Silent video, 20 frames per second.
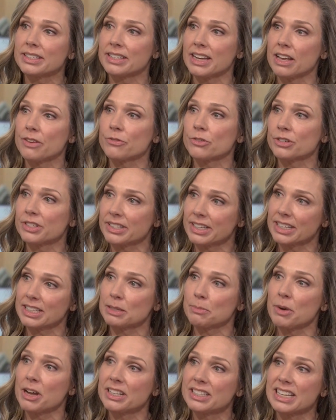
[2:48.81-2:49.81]
stayed for
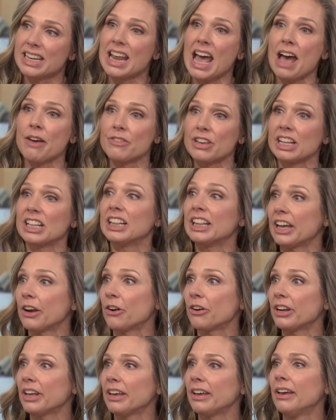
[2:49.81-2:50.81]
6 months and having
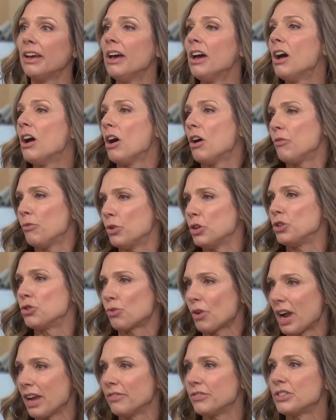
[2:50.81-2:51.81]
clarity of
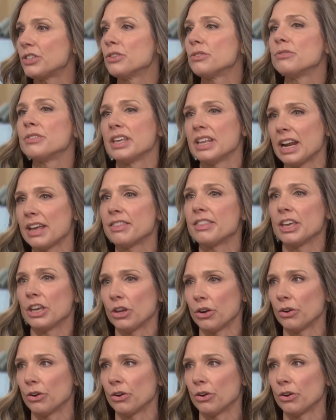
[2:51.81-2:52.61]
what drives you, then I